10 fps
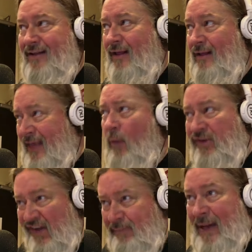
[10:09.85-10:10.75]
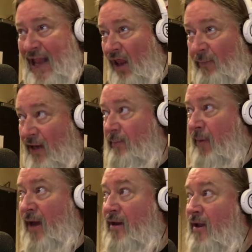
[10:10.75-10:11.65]
That was a speed element.
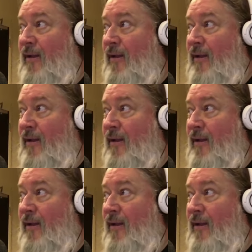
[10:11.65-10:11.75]
But,